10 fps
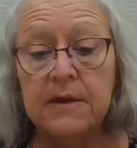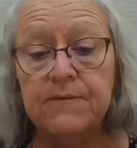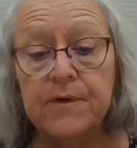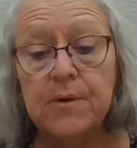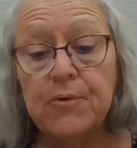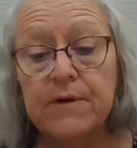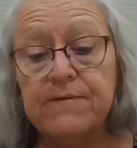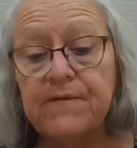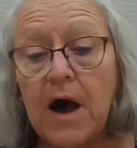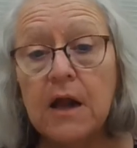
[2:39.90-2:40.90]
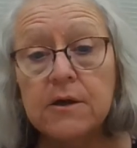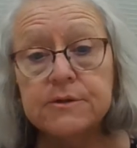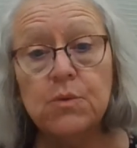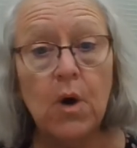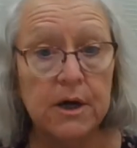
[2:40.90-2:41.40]
Philbrick
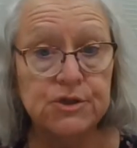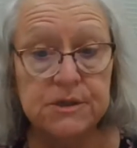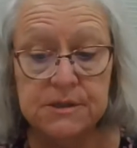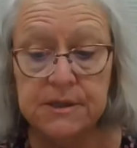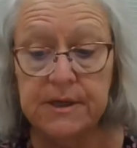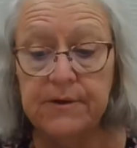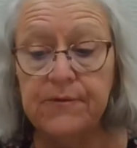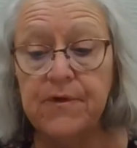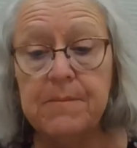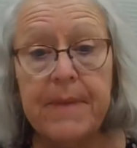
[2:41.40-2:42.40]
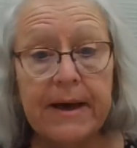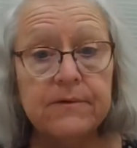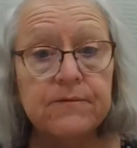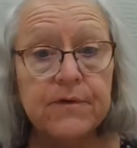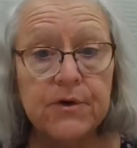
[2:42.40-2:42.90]
follows Washington from
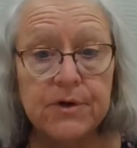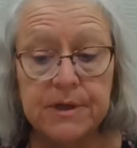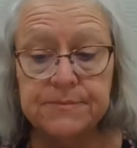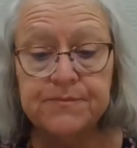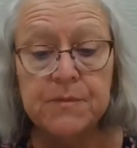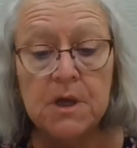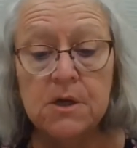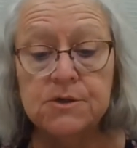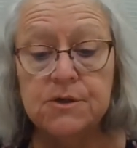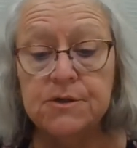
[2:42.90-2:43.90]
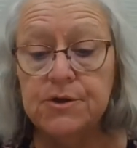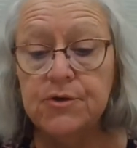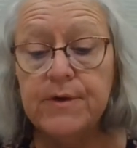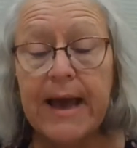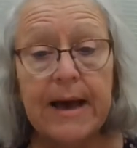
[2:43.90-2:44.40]
Mount Vernon to the
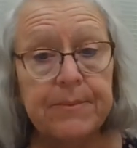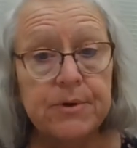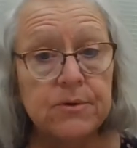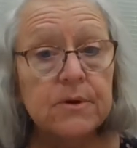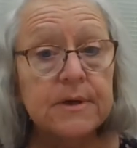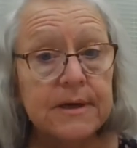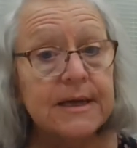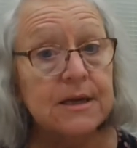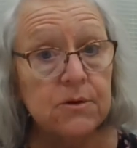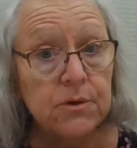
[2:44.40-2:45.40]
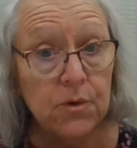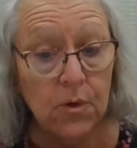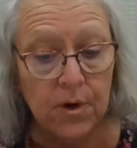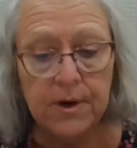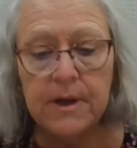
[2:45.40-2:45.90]
new capital in New
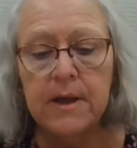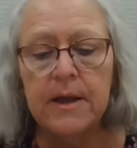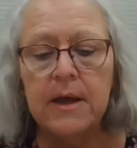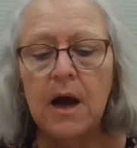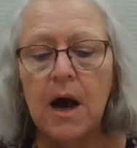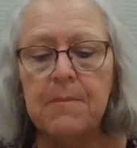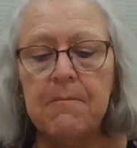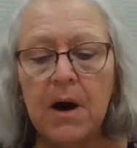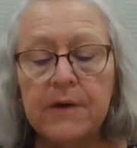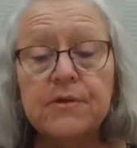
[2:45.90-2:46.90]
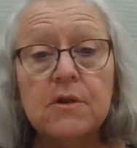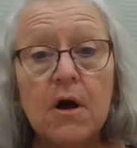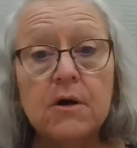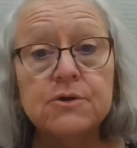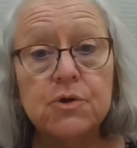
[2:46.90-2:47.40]
York, a
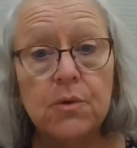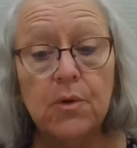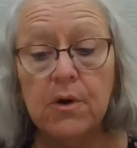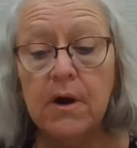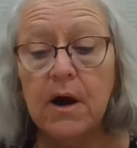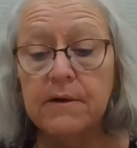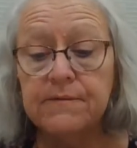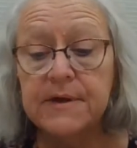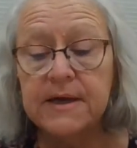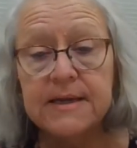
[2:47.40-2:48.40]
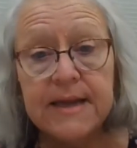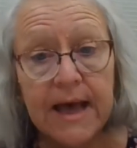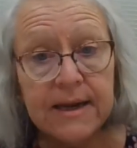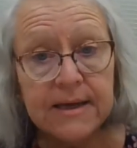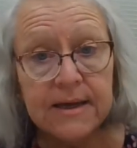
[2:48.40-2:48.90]
month-long tour of
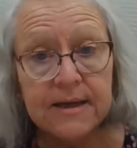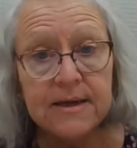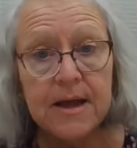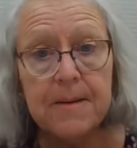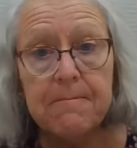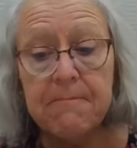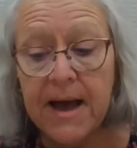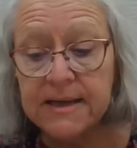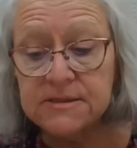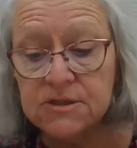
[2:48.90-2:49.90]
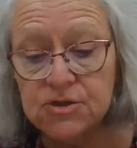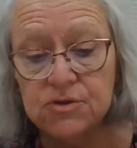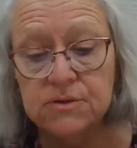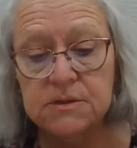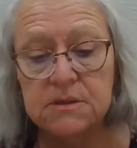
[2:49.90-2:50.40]
Connecticut,
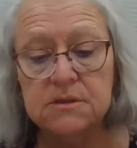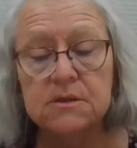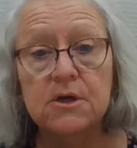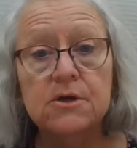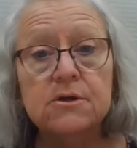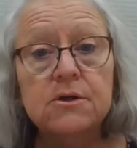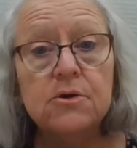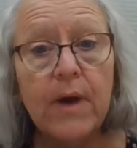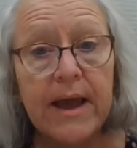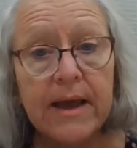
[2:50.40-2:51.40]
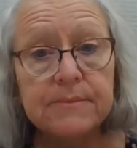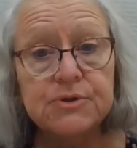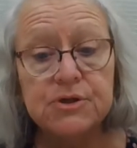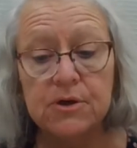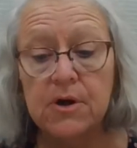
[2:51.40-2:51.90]
Massachusetts, New
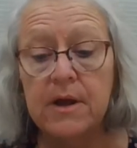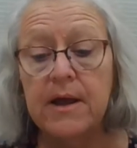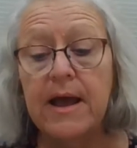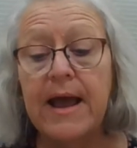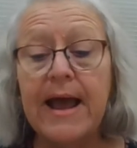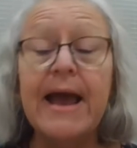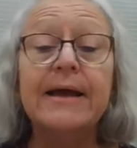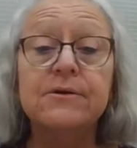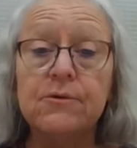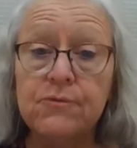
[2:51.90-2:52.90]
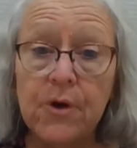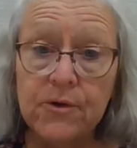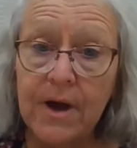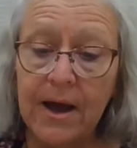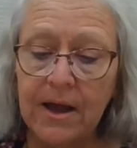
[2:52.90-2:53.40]
Hampshire, and
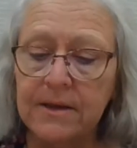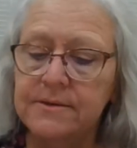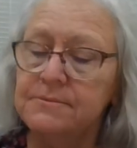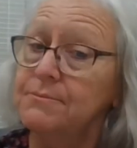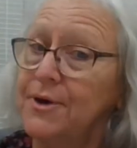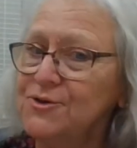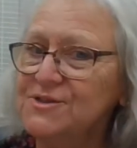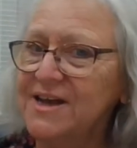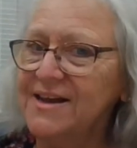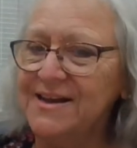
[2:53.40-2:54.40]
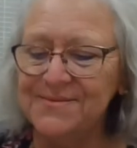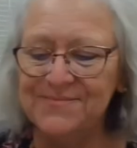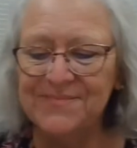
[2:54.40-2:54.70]
Rhode Island, post-signing,